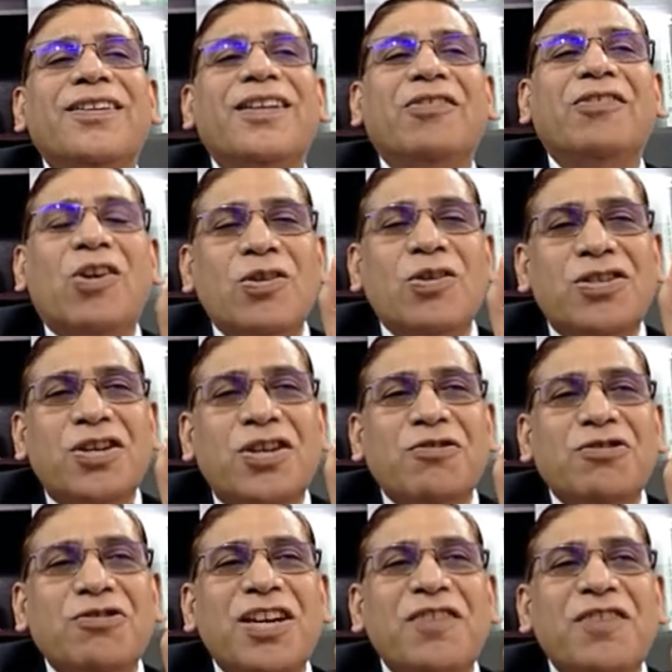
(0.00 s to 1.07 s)
The
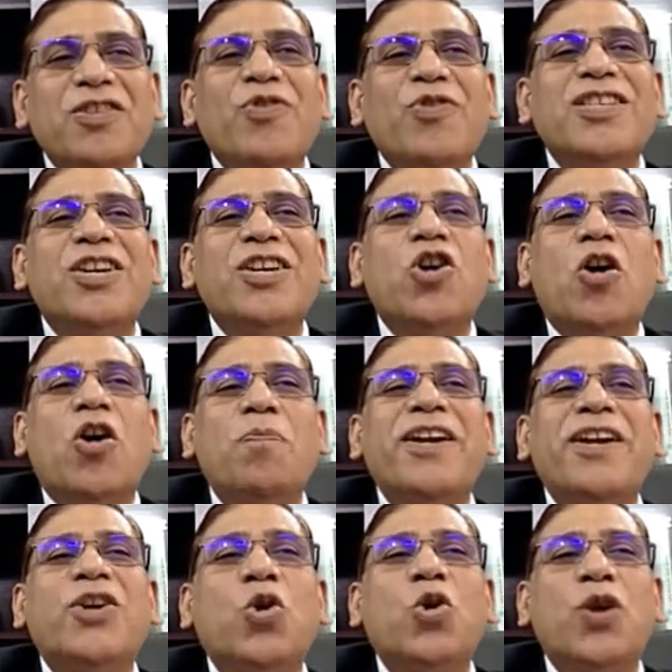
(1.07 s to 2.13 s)
constitution which was
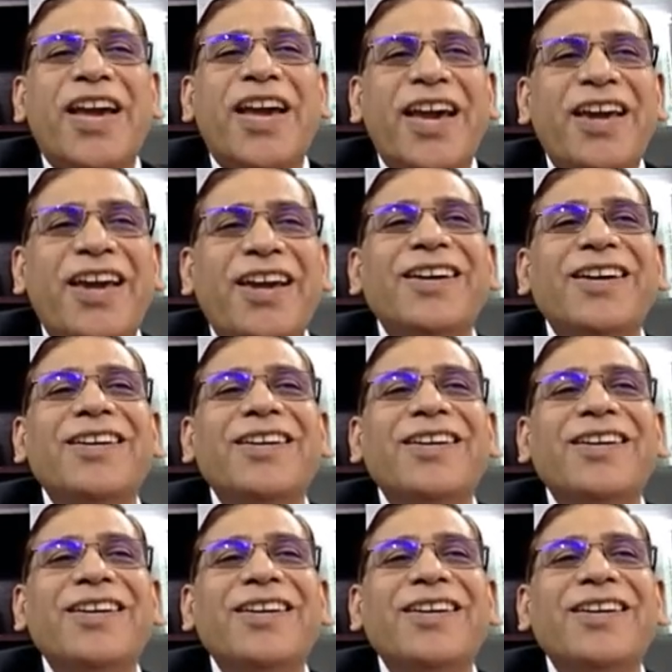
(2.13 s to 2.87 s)
adopted today